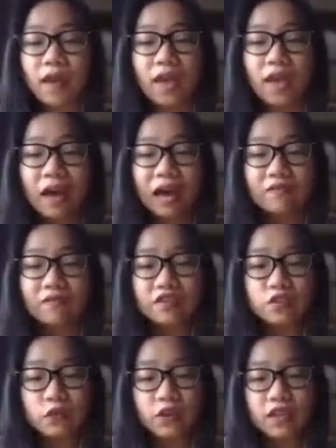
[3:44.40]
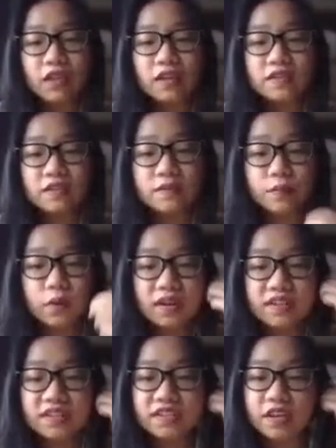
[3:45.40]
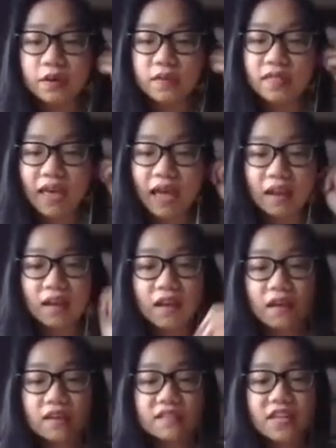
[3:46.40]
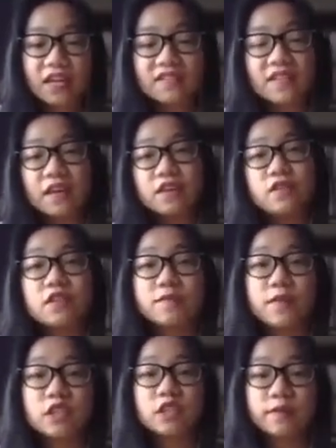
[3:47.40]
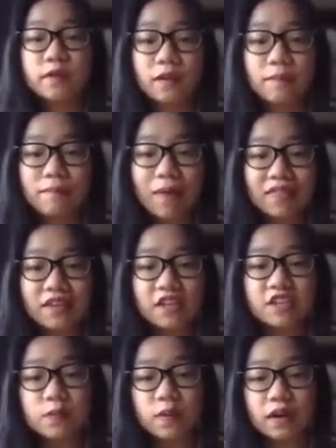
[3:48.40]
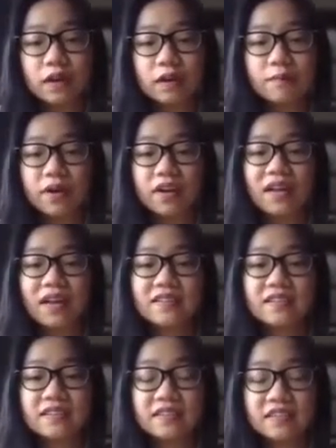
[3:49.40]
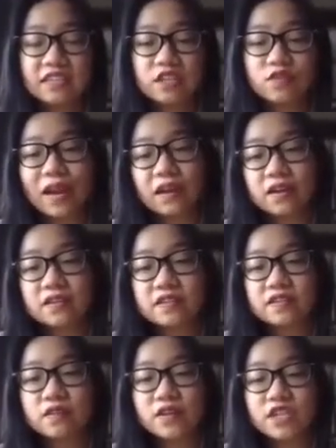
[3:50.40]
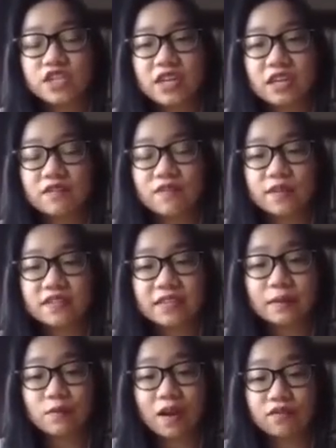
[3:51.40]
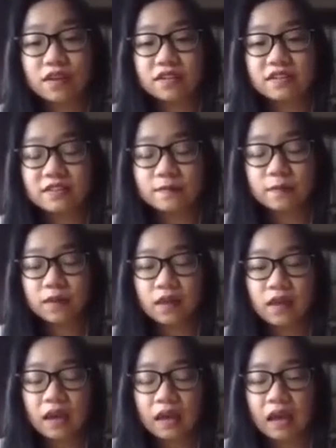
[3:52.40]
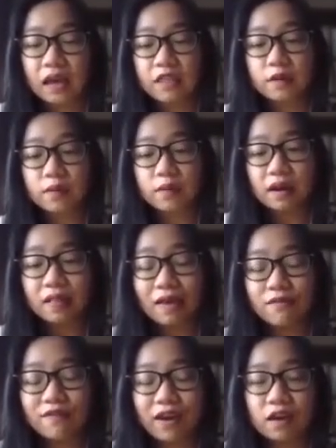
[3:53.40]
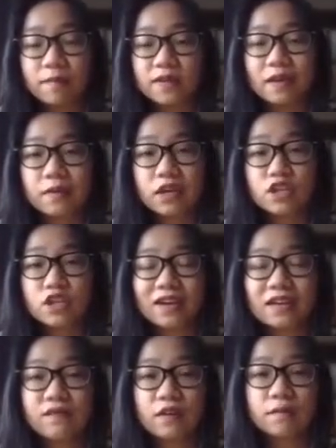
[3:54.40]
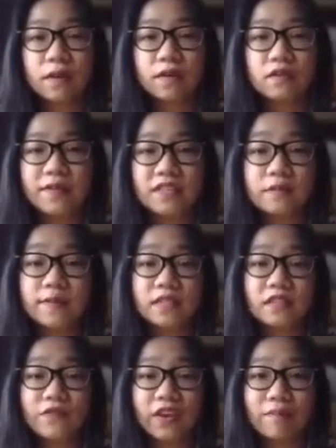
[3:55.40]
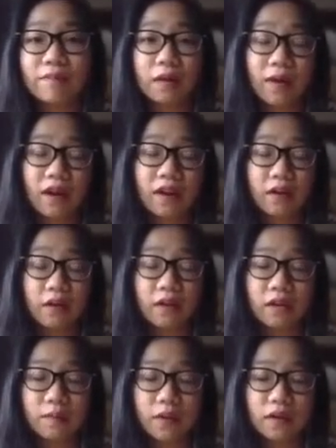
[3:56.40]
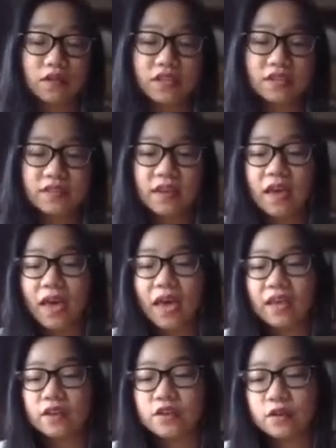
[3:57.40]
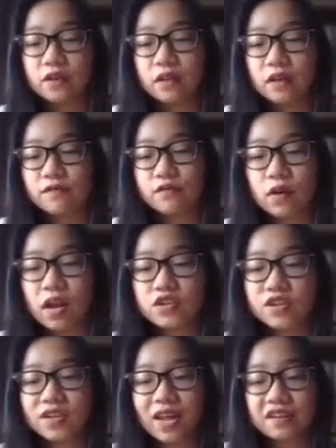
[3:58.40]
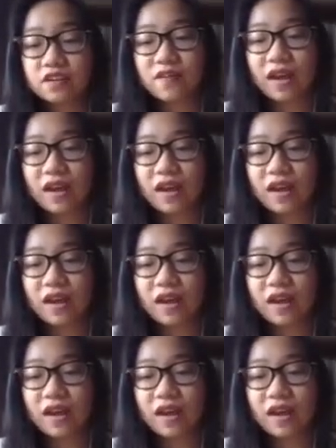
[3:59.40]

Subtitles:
And after screening, it's important to note that studies that used multiple methods were inputted as distinct records originating from the same reference. There were 11 variables that were extracted for both species-specific and metabarcoding approaches, and a total of 492